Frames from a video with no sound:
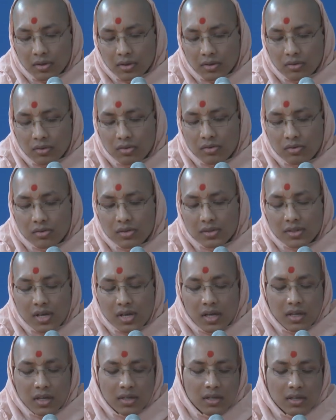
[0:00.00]
Guruji
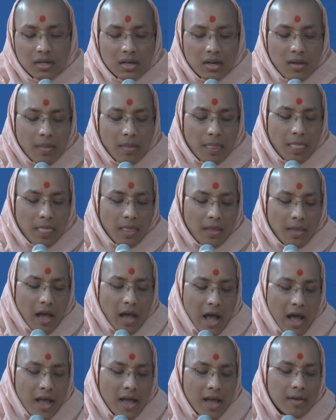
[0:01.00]
said,
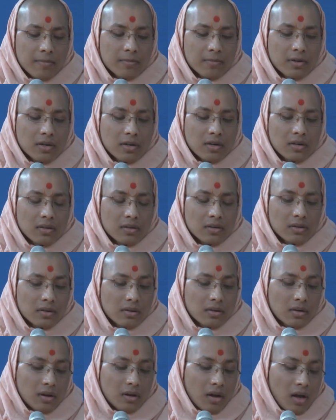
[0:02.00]
I am,
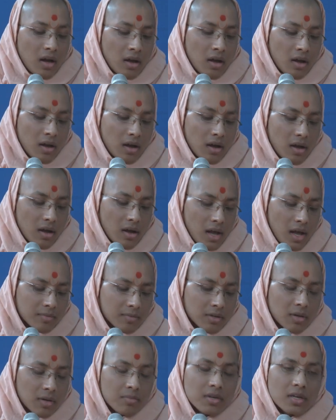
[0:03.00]
uh, I
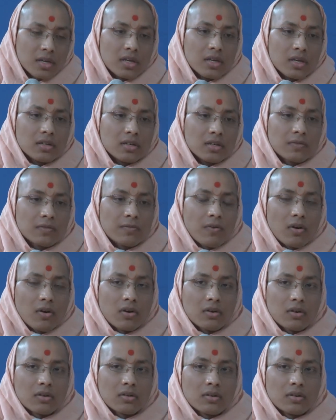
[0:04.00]
am coming here
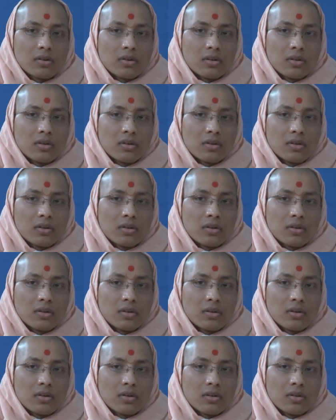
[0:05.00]
for